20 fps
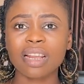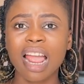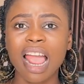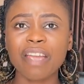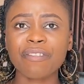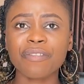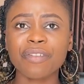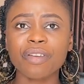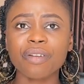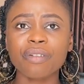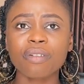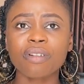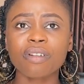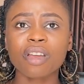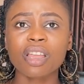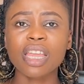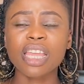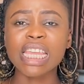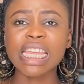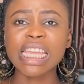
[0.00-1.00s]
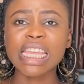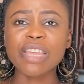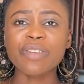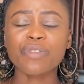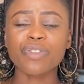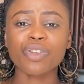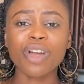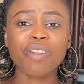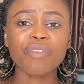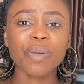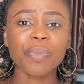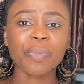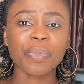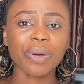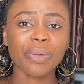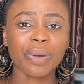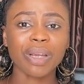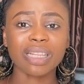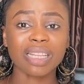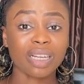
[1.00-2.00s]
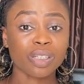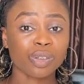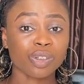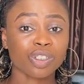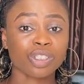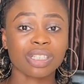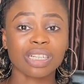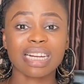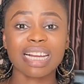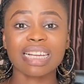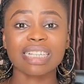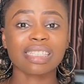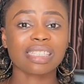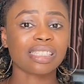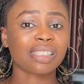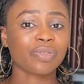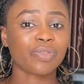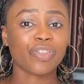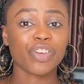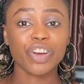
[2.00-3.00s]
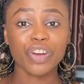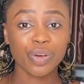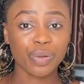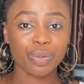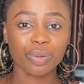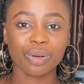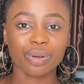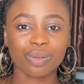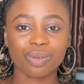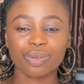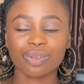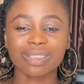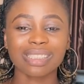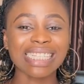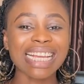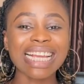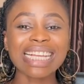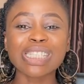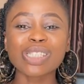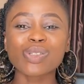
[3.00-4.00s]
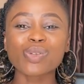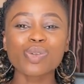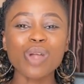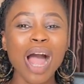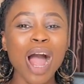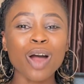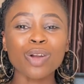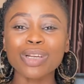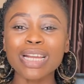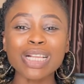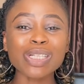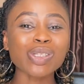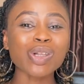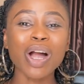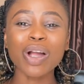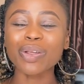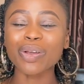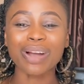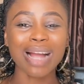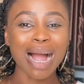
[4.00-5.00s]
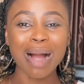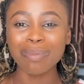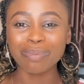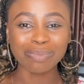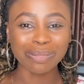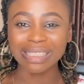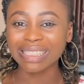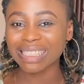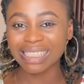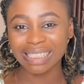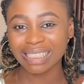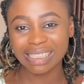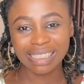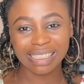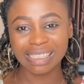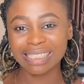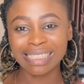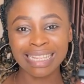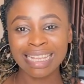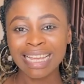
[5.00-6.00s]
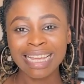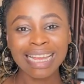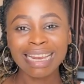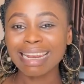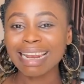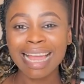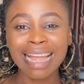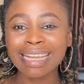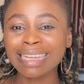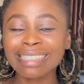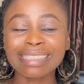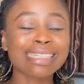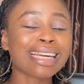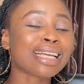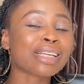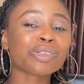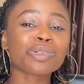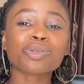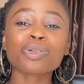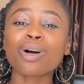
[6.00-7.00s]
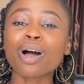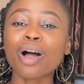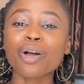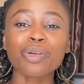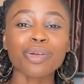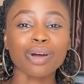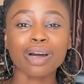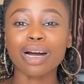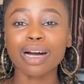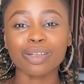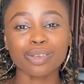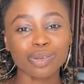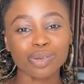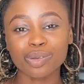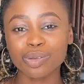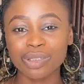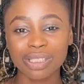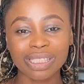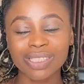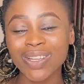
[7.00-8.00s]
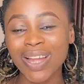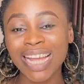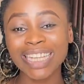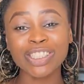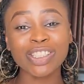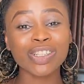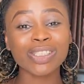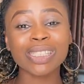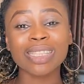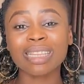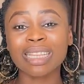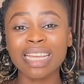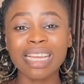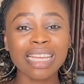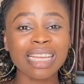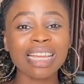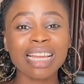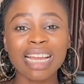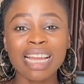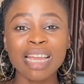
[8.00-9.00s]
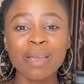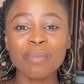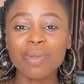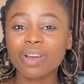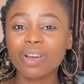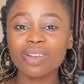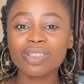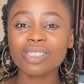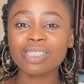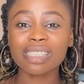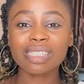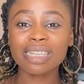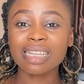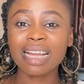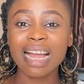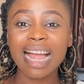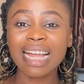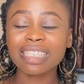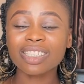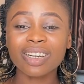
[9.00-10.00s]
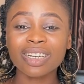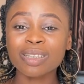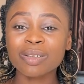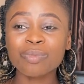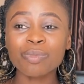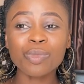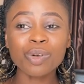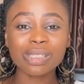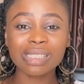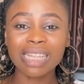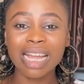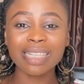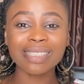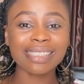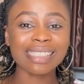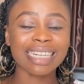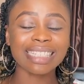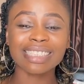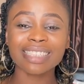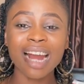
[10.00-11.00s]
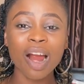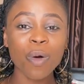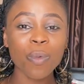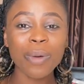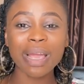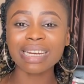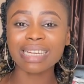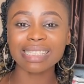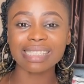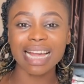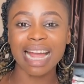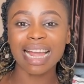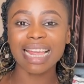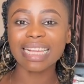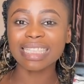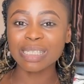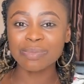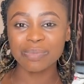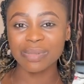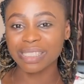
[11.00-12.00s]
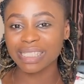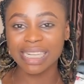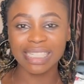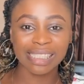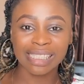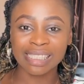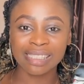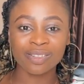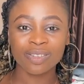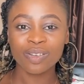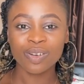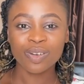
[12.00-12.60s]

i feel if you have a parent that socializes very well there is no, there's no how you can beat it like there is no how you can do it so i just think because i just most times nigerian weddings are 80 percent